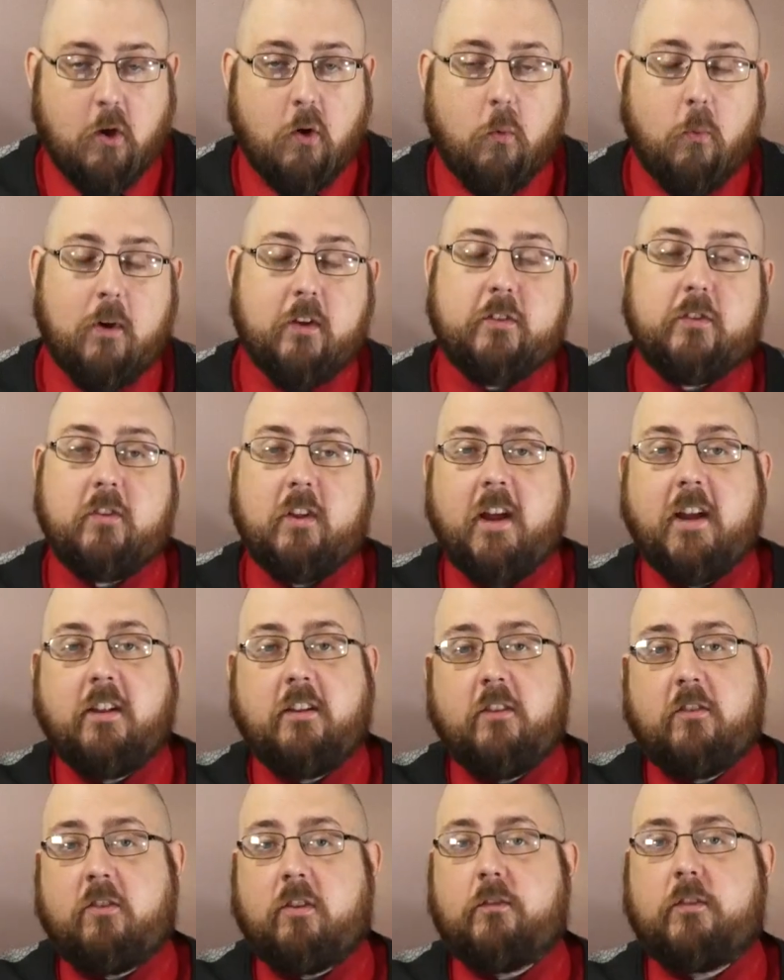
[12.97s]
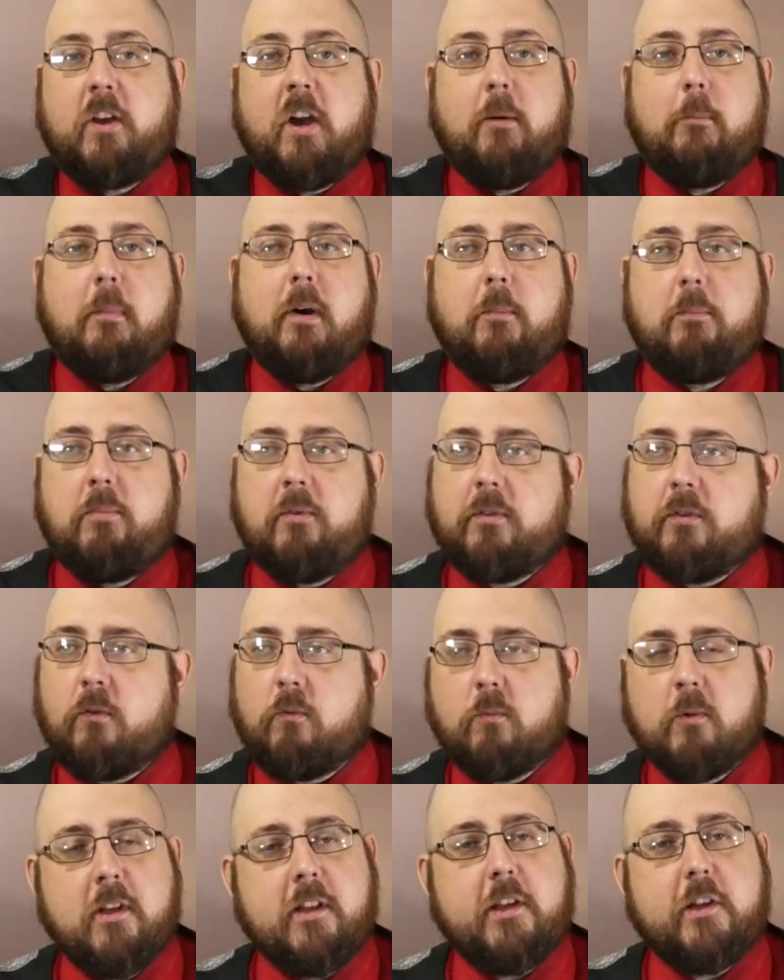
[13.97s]
Well, scientists have come up with a
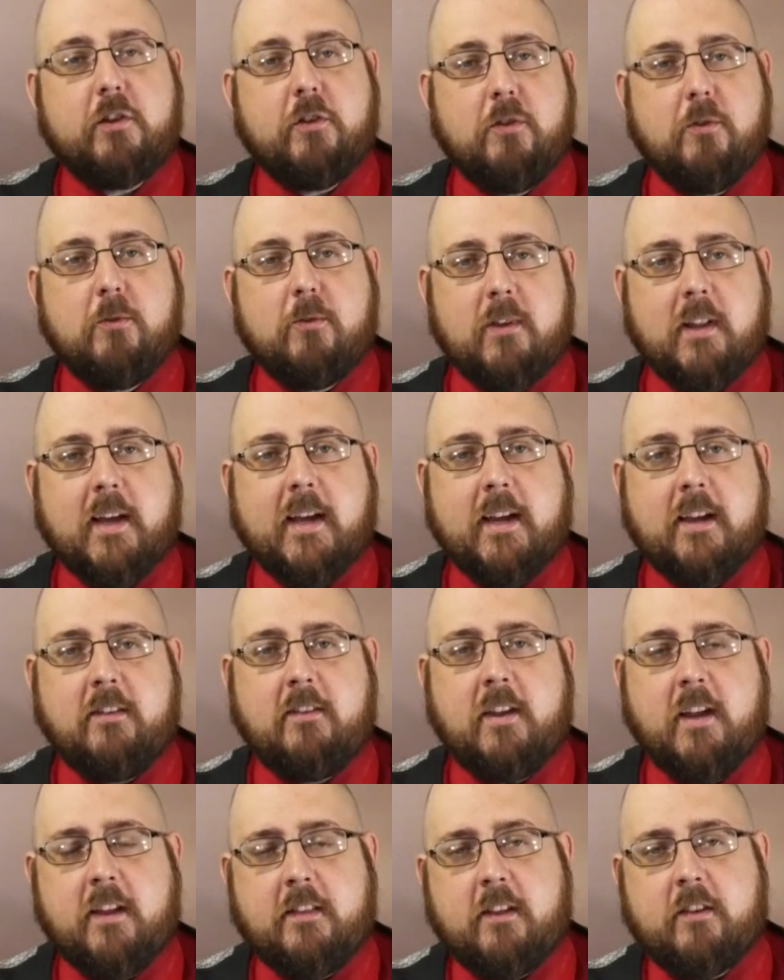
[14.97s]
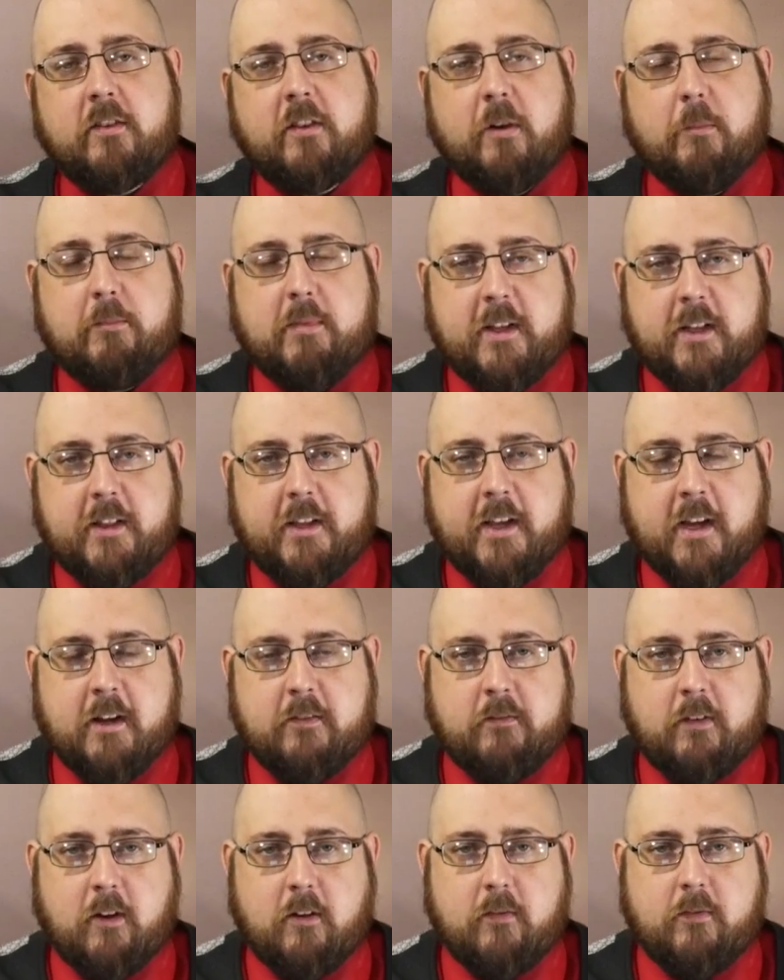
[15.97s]
really cool idea that's completely
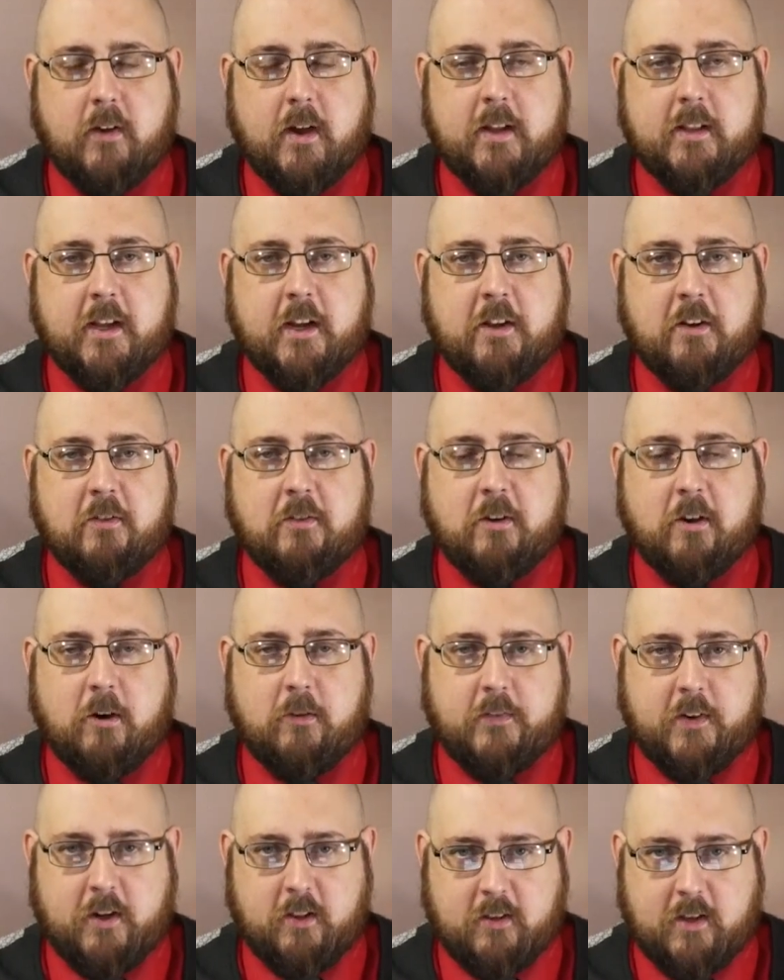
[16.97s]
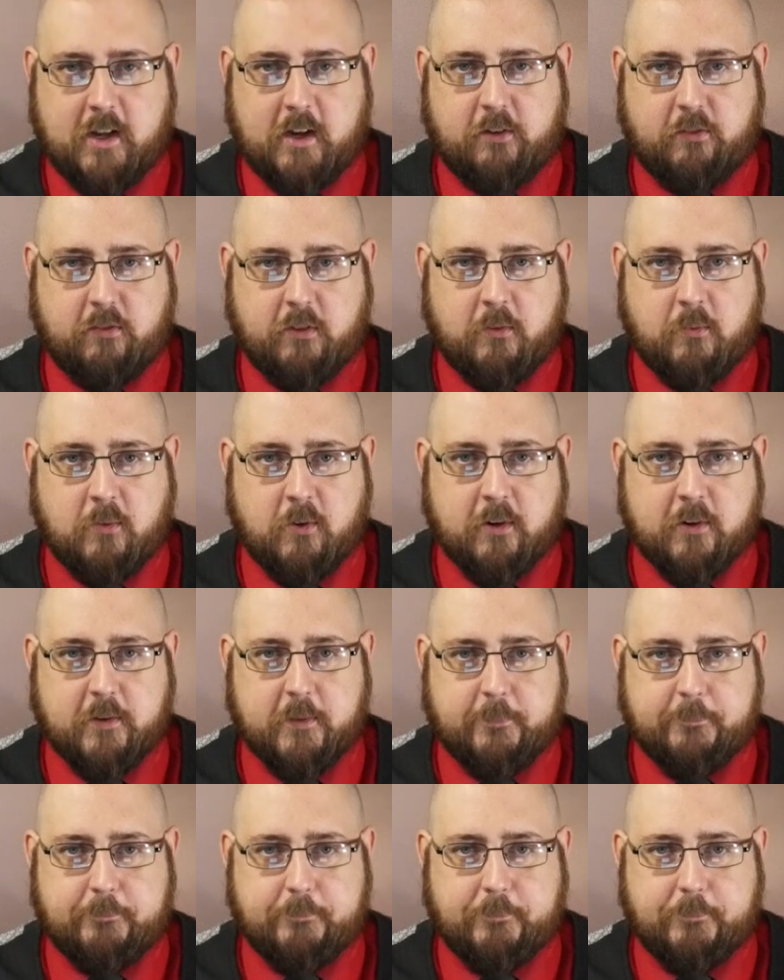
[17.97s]
unverified. They don't know if it'll actually work.